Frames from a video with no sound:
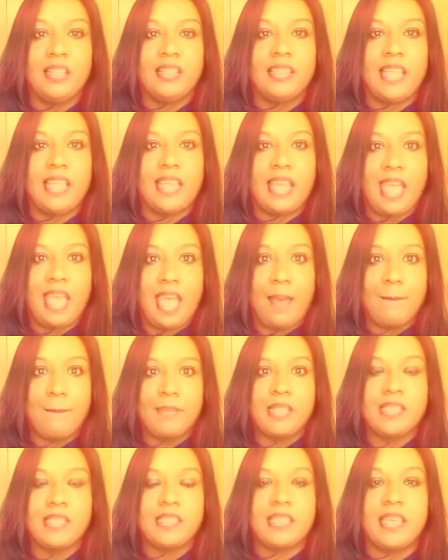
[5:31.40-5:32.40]
that
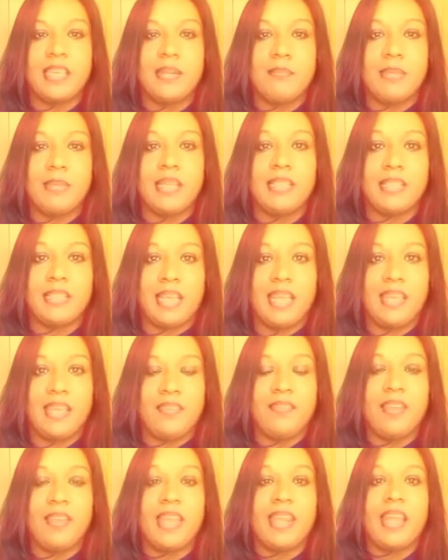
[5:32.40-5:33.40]
happens in my
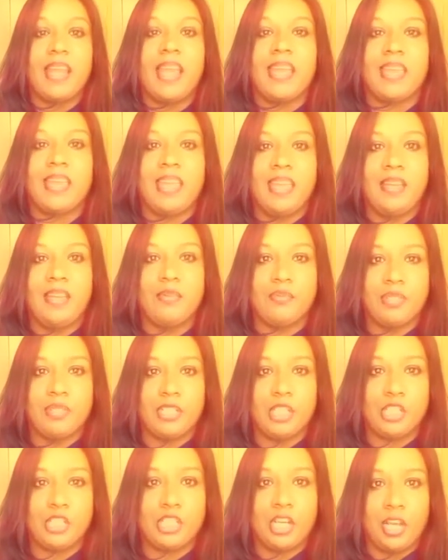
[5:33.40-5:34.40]
life and I can't
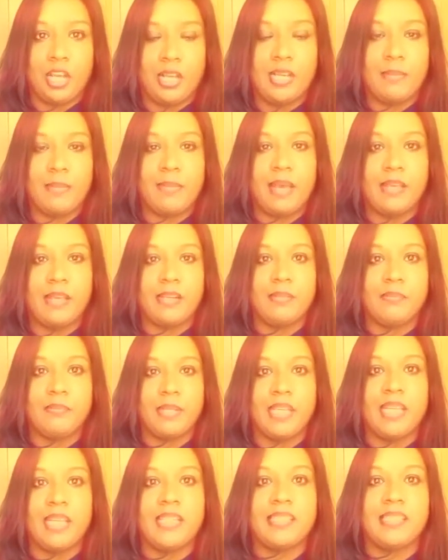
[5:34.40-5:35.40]
really talk about it
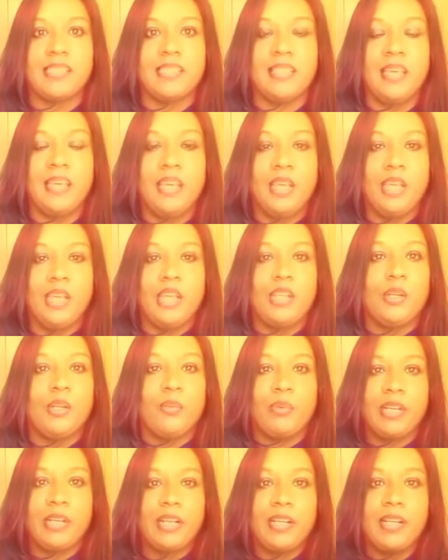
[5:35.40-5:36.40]
because, you know,
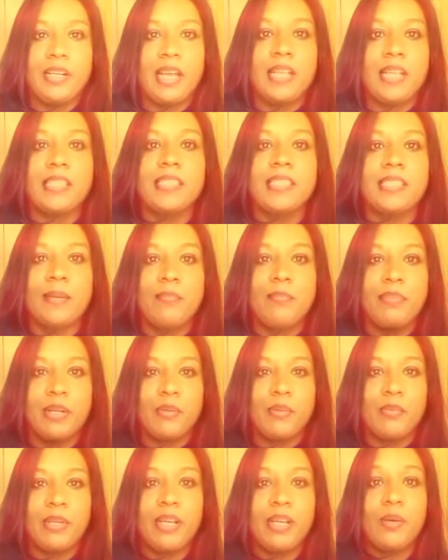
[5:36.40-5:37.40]
we are not
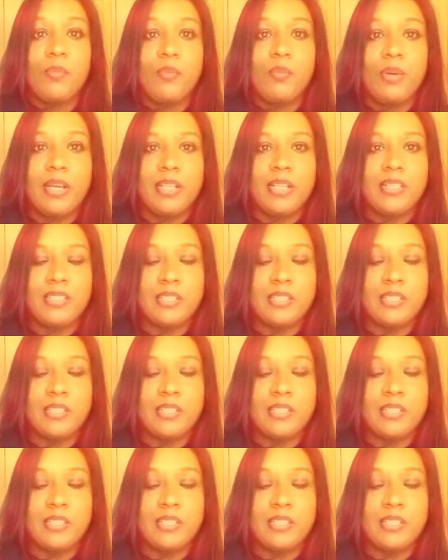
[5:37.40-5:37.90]
separate, we are one.